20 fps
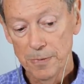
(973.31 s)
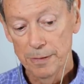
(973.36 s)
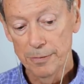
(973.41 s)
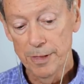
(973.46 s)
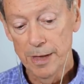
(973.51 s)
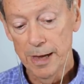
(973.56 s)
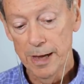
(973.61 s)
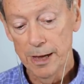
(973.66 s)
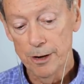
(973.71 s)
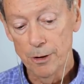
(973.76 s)

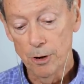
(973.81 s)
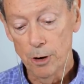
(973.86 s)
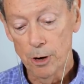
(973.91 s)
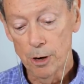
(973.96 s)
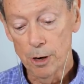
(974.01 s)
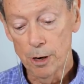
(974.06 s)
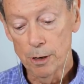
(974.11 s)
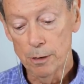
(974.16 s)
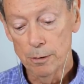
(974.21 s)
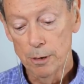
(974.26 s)
that
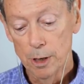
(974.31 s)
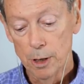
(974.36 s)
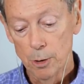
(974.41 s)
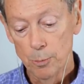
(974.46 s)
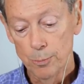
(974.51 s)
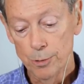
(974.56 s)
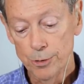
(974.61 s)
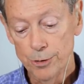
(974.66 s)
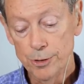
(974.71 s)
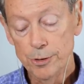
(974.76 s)
are
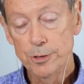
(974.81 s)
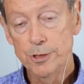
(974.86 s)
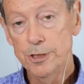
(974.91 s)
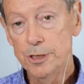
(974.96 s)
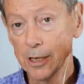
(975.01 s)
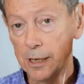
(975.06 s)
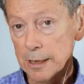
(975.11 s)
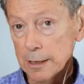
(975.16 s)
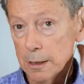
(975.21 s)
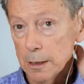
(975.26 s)

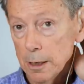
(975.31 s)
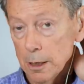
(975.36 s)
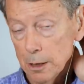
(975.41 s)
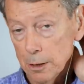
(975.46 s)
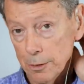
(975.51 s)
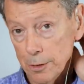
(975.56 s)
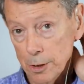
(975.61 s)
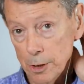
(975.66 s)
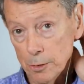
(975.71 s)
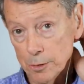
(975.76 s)
producing
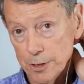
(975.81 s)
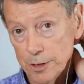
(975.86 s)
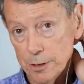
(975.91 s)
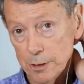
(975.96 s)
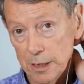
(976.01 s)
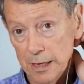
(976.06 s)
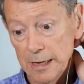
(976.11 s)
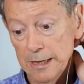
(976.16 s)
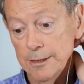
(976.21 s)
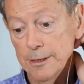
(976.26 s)
those
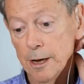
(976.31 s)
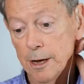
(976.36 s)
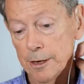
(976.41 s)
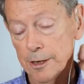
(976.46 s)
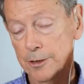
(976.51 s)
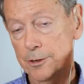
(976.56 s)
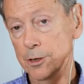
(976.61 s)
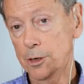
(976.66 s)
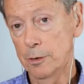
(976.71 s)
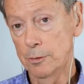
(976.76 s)

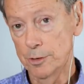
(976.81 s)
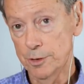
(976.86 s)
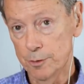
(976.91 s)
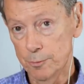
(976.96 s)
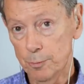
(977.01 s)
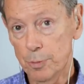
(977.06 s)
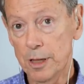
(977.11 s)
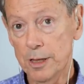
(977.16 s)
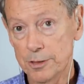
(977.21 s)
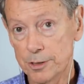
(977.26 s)
hedonic tones
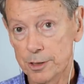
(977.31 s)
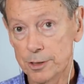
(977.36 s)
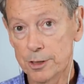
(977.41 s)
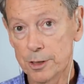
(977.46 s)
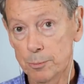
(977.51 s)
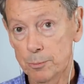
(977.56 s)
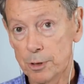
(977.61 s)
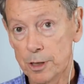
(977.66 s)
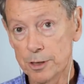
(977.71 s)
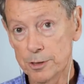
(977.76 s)
of pleasant,
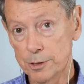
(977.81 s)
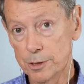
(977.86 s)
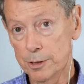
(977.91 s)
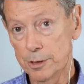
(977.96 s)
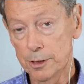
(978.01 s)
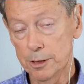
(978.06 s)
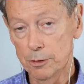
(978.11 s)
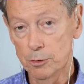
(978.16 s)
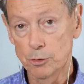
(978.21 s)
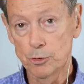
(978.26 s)

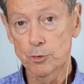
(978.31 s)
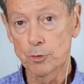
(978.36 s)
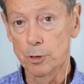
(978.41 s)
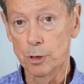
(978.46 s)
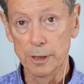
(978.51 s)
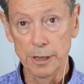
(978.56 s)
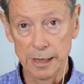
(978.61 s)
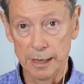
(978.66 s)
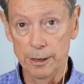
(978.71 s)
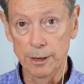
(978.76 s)
unpleasant, and
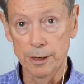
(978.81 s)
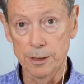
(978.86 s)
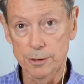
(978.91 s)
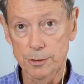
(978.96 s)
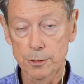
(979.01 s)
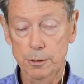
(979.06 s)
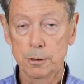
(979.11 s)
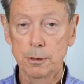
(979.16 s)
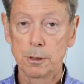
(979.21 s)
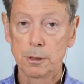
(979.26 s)
neutral in
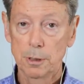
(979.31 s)
us,